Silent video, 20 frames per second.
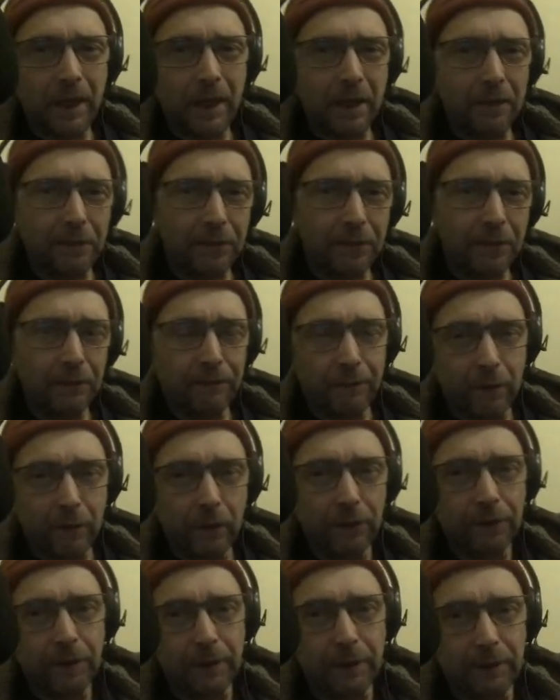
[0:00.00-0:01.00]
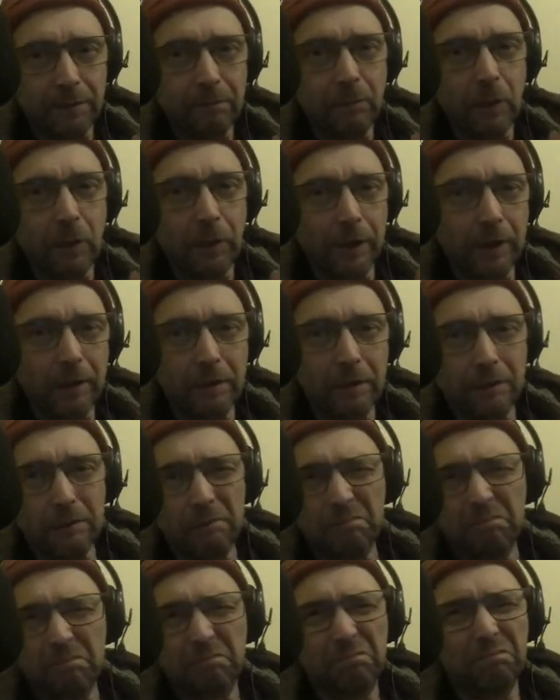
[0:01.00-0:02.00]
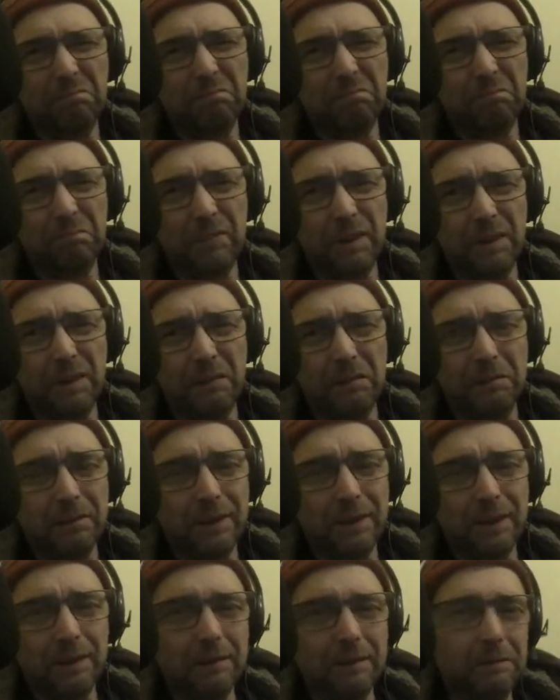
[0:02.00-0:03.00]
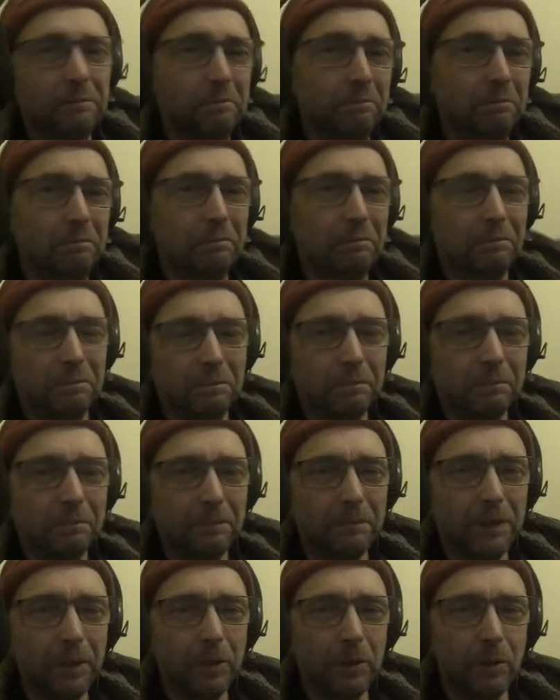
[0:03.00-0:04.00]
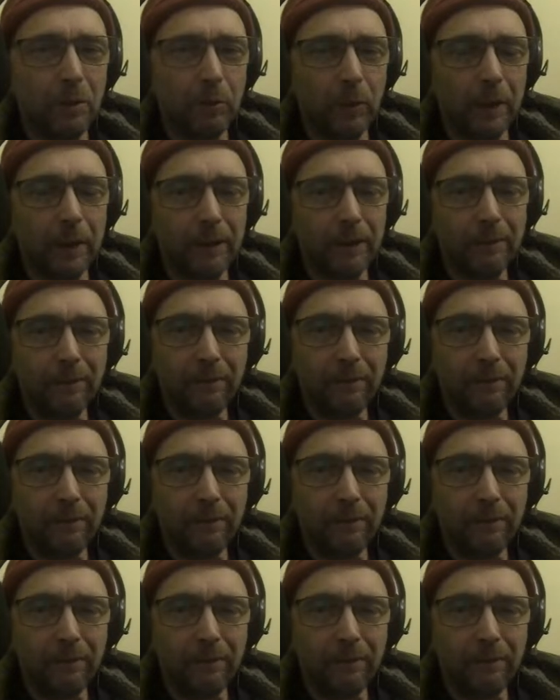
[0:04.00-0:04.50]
Deaths versus money. Yeah, who can win?